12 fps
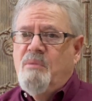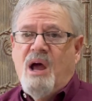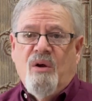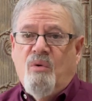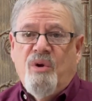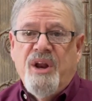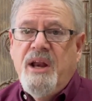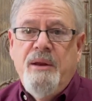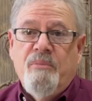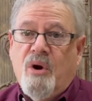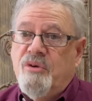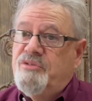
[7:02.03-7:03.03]
I don't want any
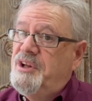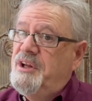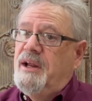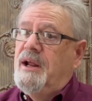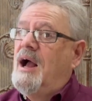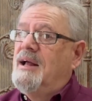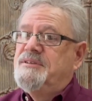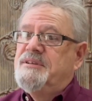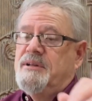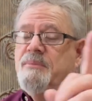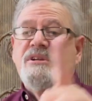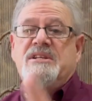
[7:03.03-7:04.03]
mercy. And then God
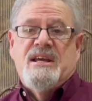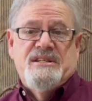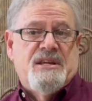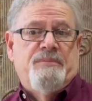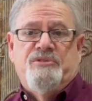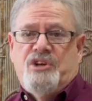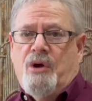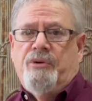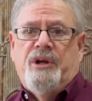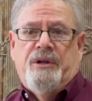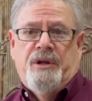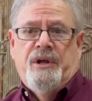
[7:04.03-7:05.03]
said, let me tell you something,
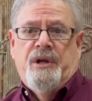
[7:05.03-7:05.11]
Jonah.